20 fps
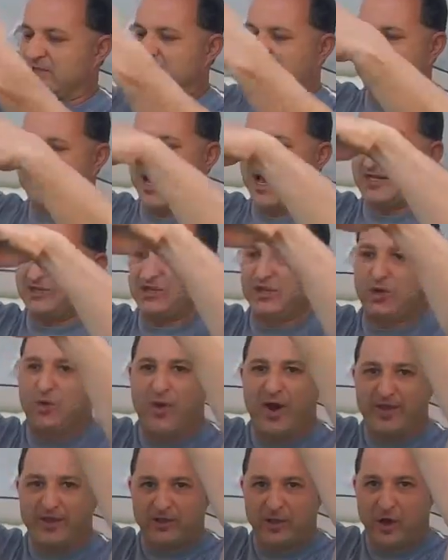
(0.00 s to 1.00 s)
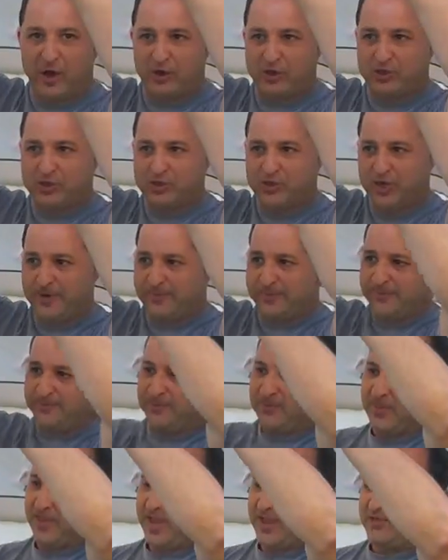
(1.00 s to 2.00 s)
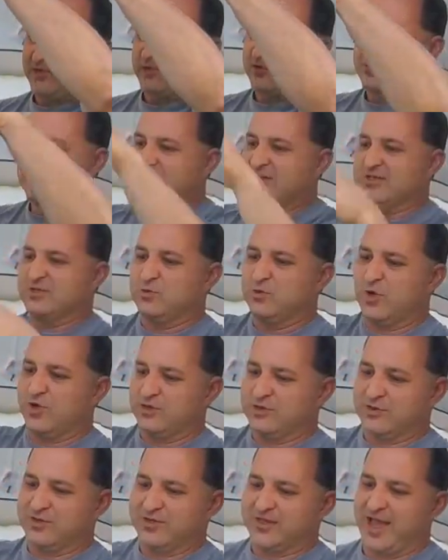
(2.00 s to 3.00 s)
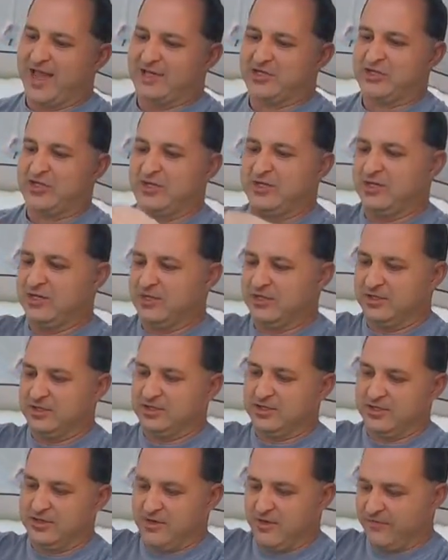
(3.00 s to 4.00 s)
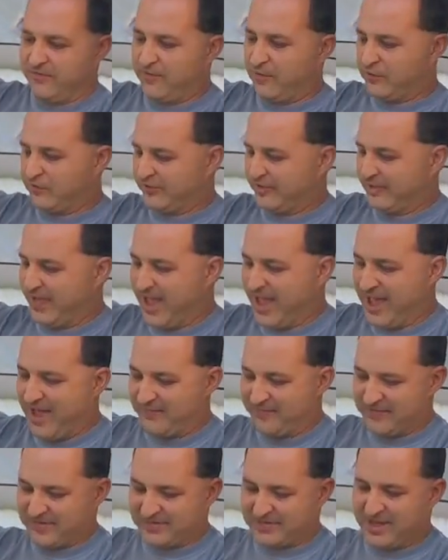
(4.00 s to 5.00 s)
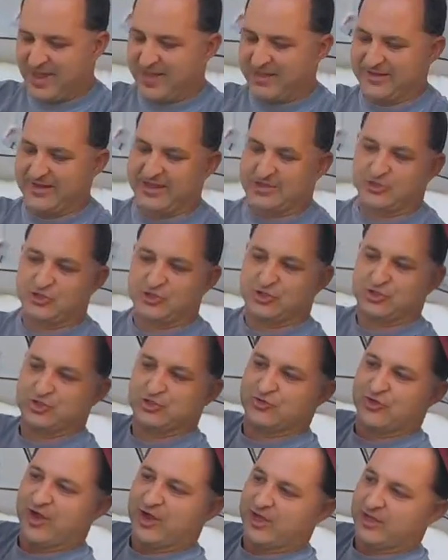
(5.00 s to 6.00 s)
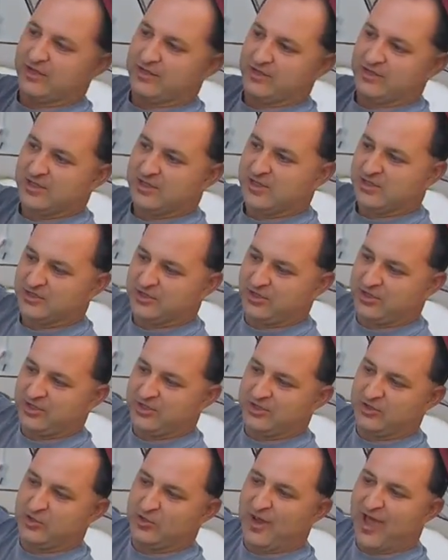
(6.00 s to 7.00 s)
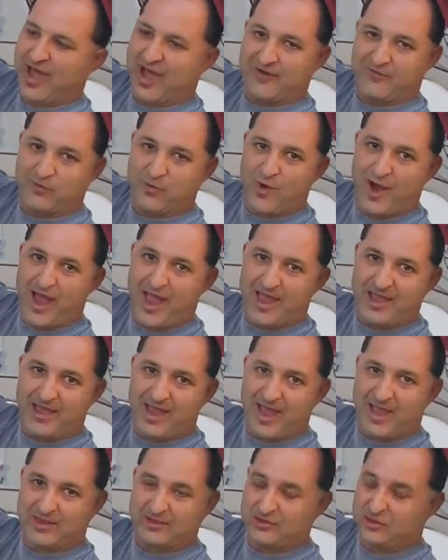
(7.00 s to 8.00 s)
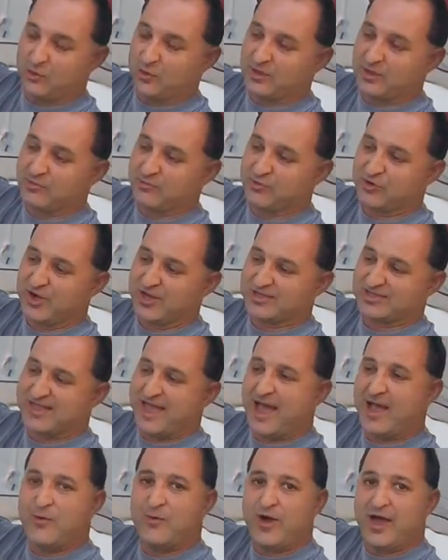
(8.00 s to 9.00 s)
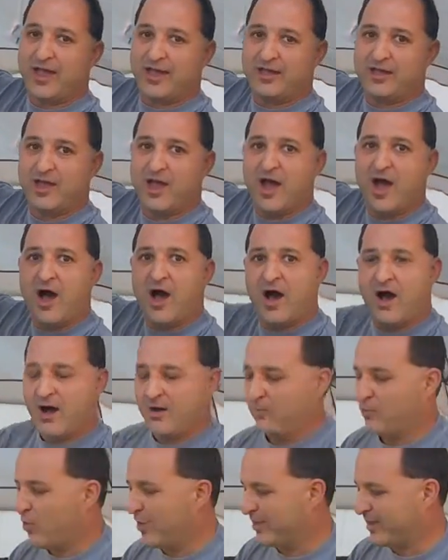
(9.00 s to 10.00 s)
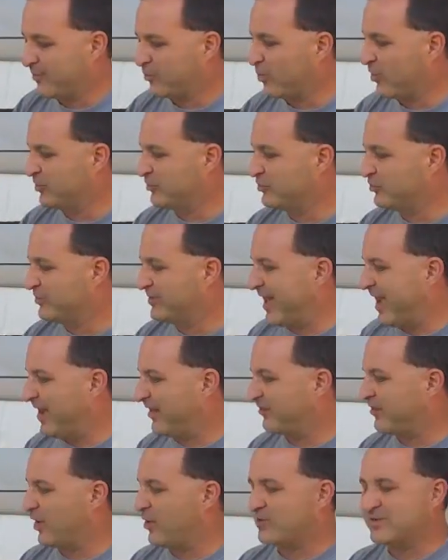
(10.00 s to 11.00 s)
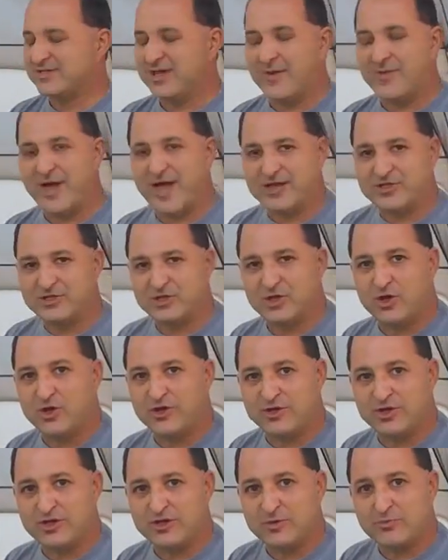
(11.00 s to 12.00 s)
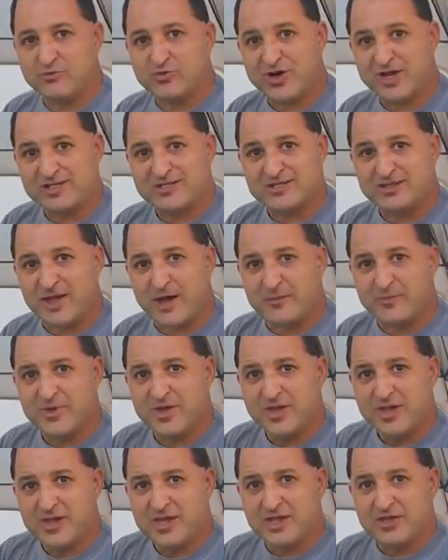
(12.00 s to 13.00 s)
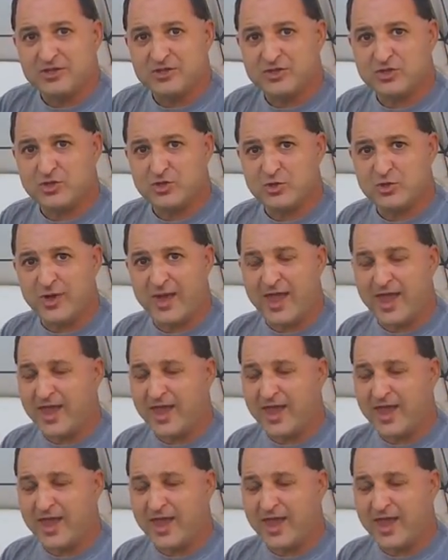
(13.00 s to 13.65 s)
It's actually quite large, and this one you can actually fold in half. It's got an extra string, so you can do it halfway and do it compressed that way. What I'm going to do now, though, is I'm actually going to compress it up into